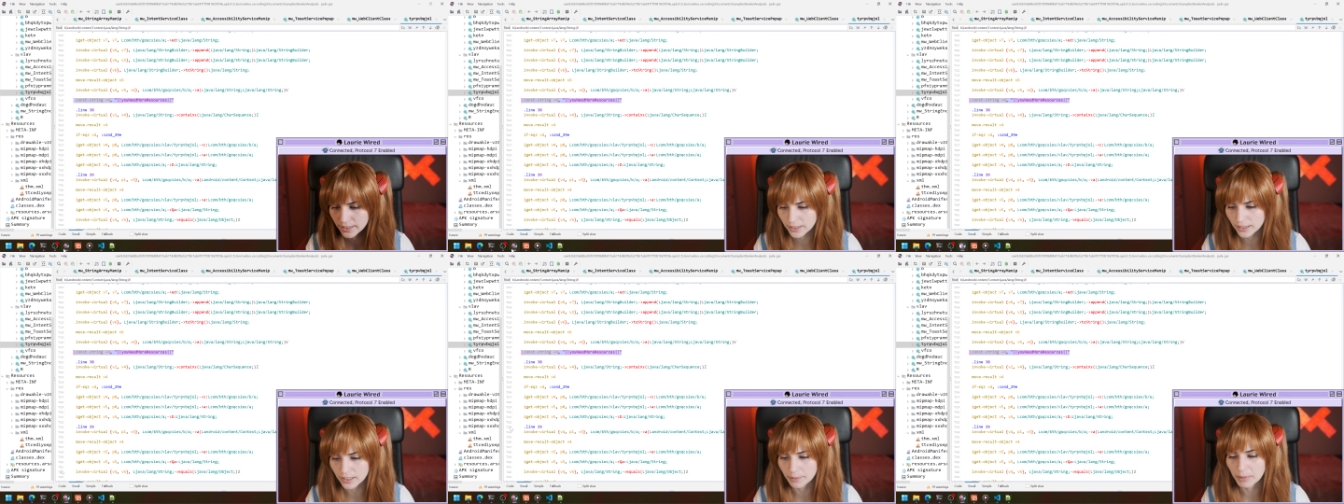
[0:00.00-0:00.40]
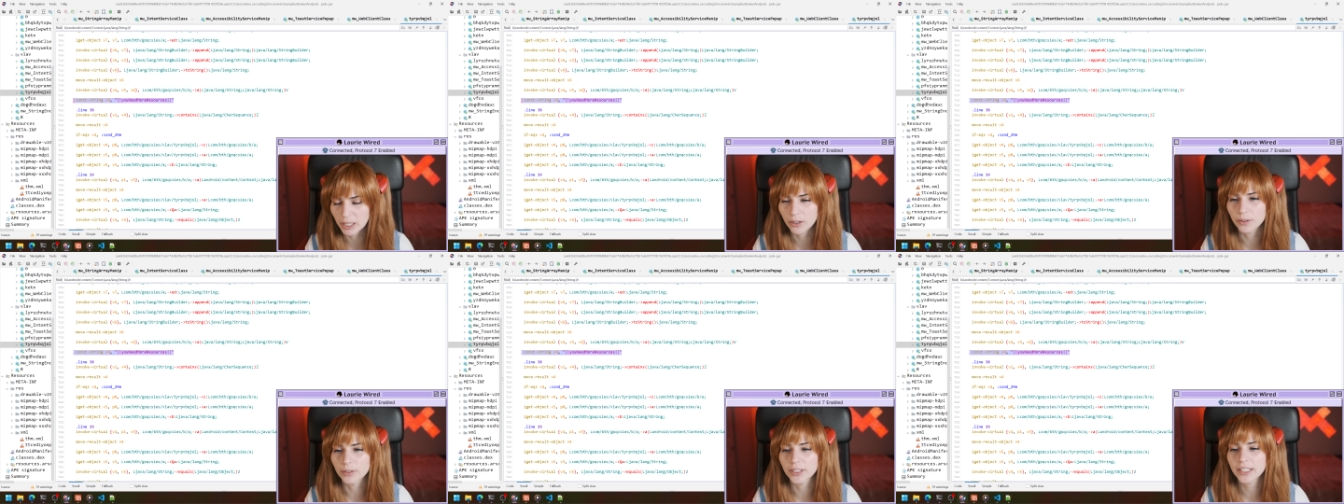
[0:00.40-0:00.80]
So let me go
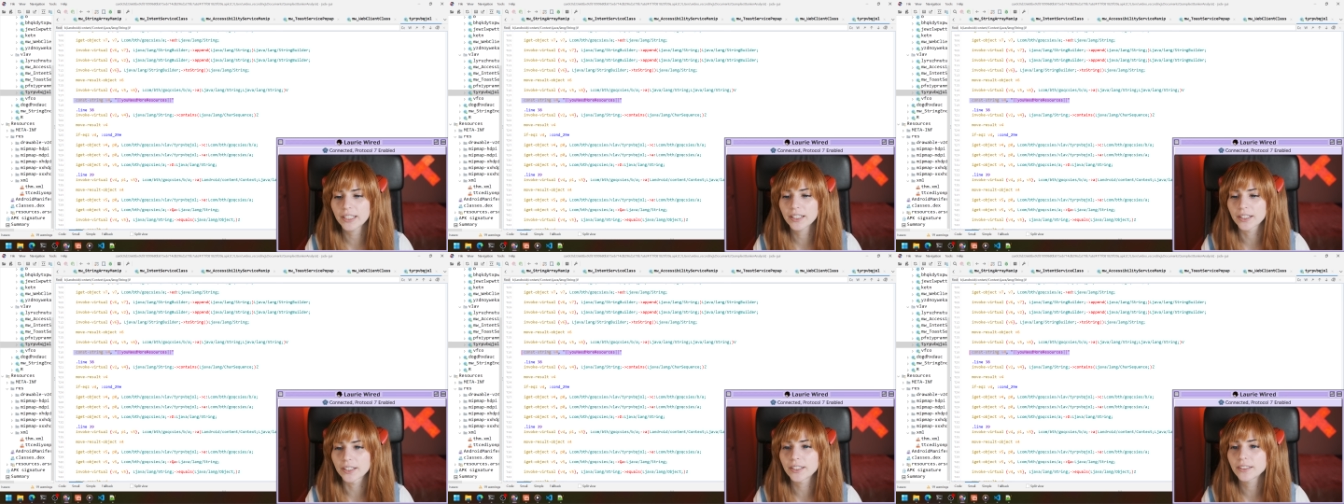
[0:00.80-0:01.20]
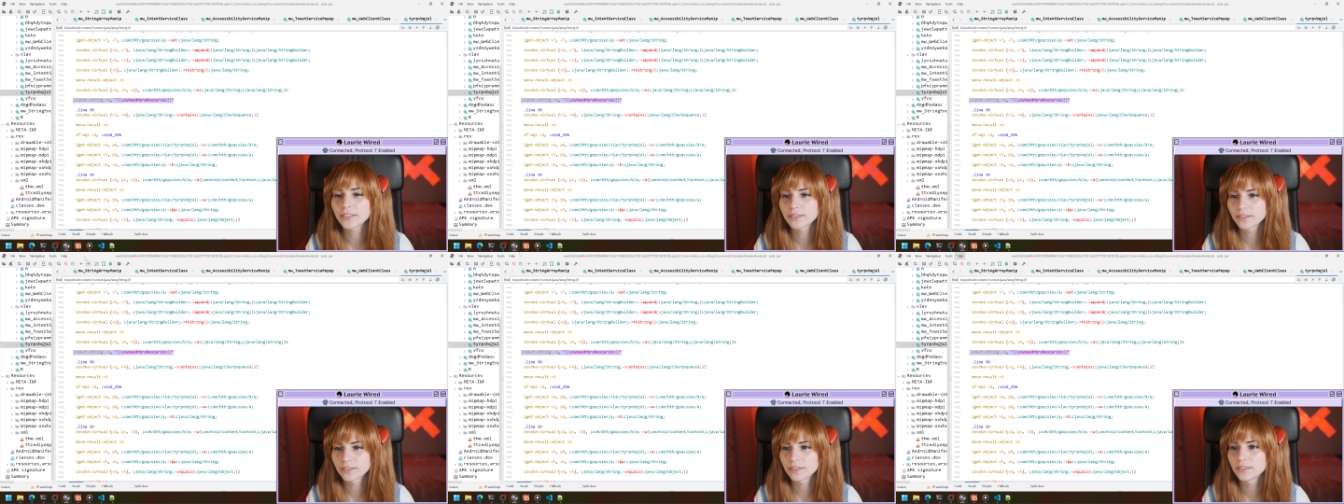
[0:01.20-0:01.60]
over here,
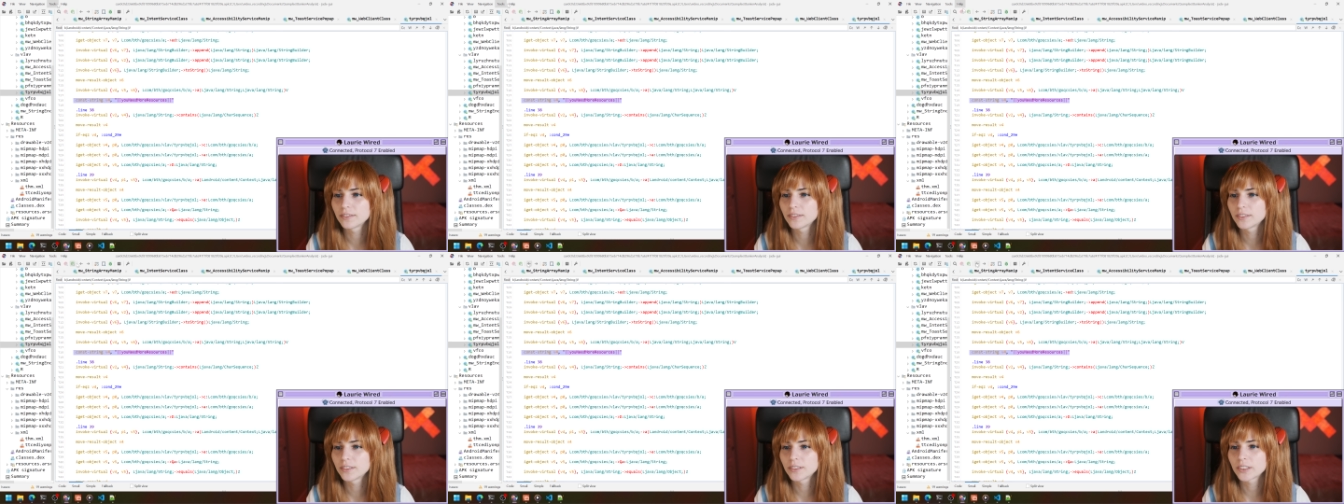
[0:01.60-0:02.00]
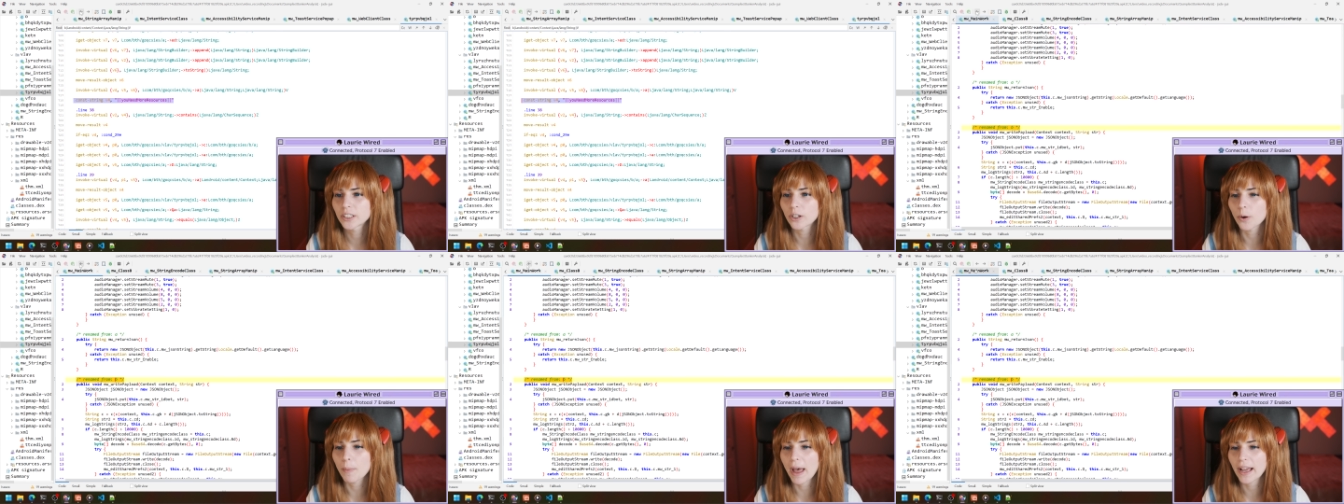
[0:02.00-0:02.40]

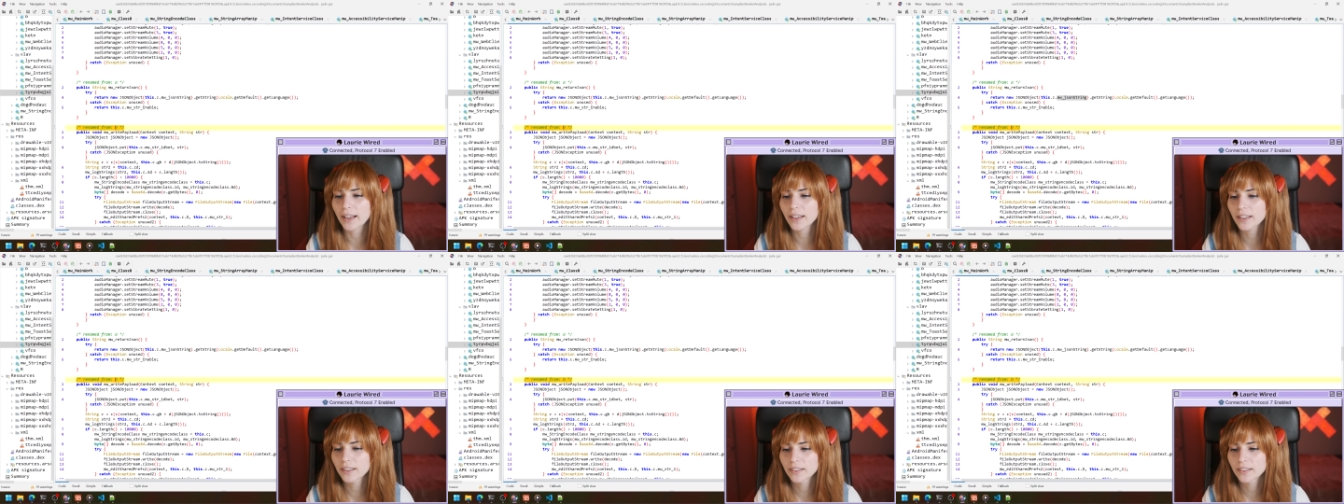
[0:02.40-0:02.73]
go back.